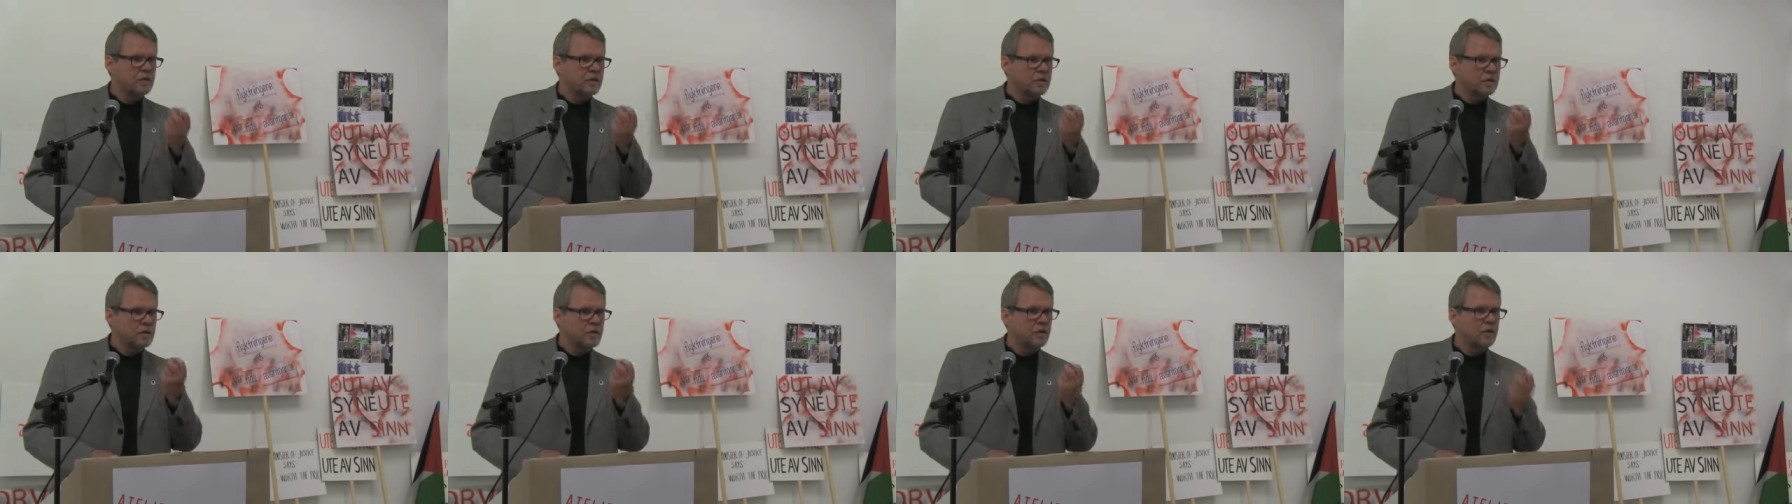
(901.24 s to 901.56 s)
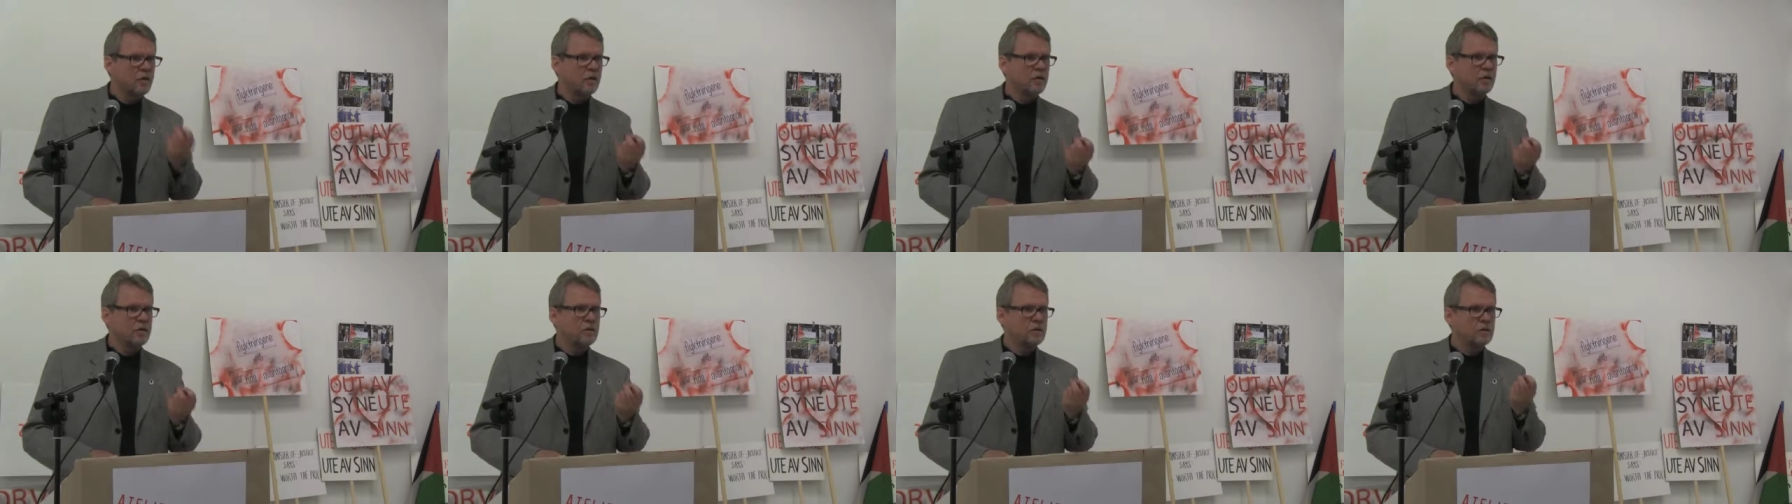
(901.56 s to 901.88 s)
the
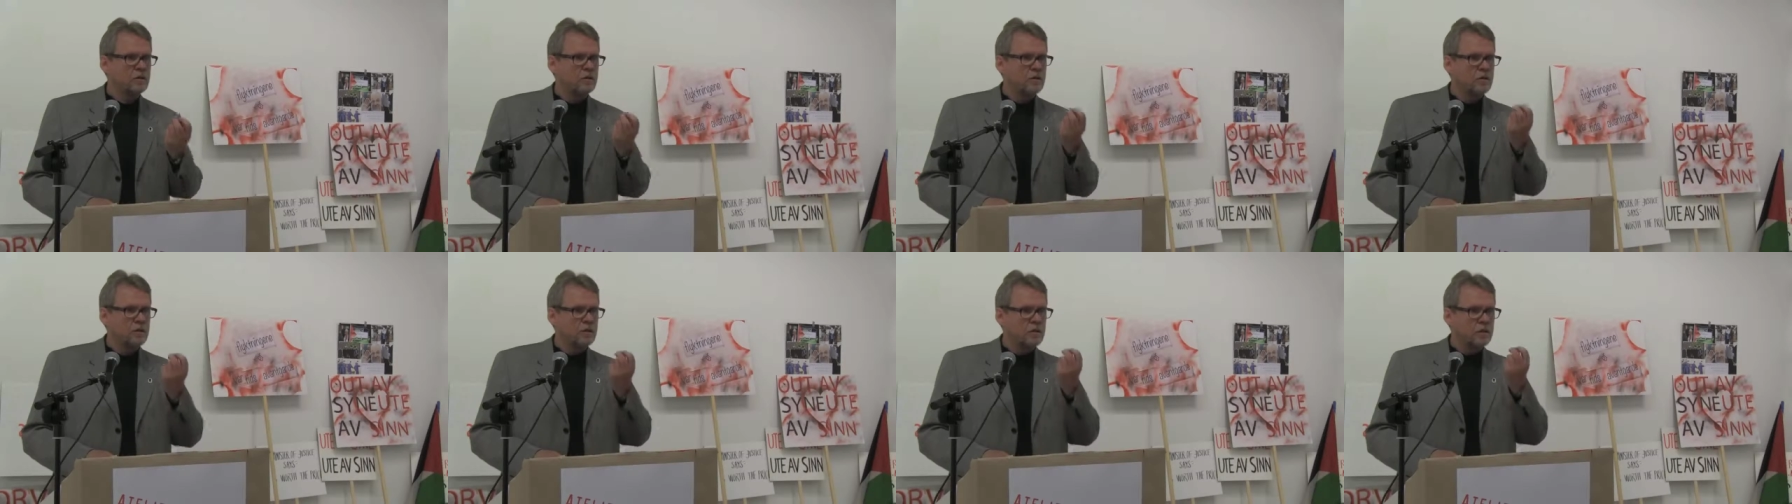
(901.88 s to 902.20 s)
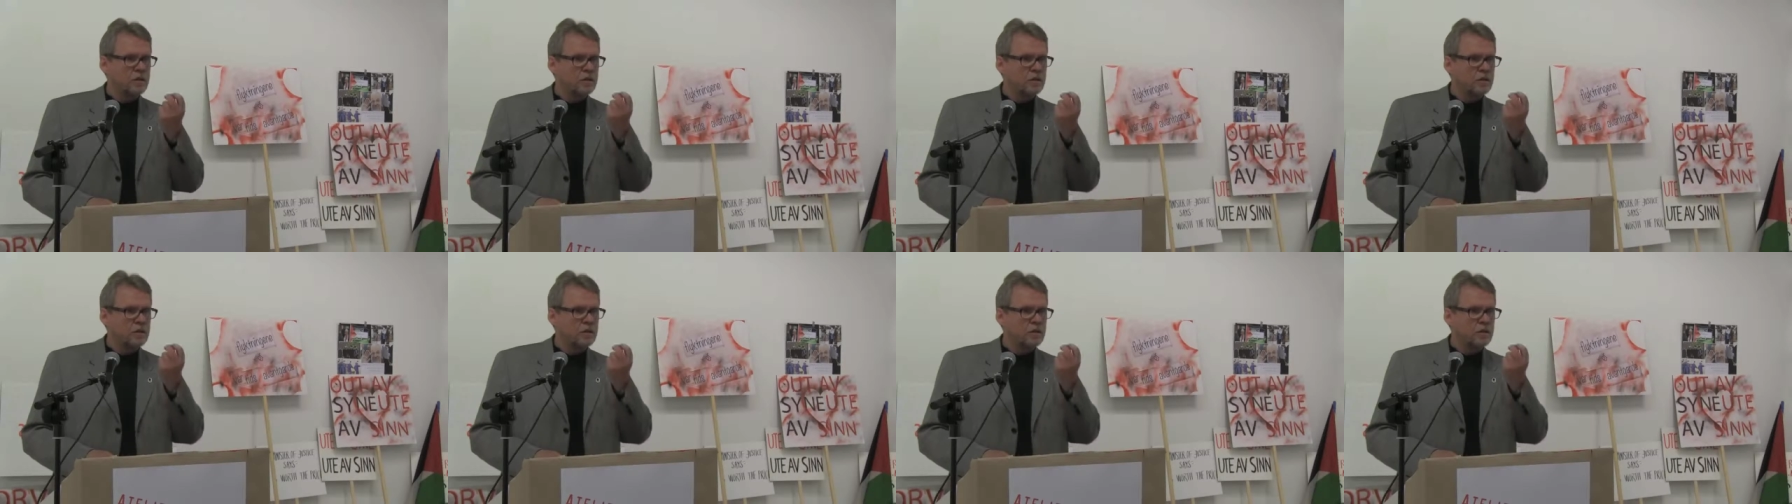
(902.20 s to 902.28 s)
strongest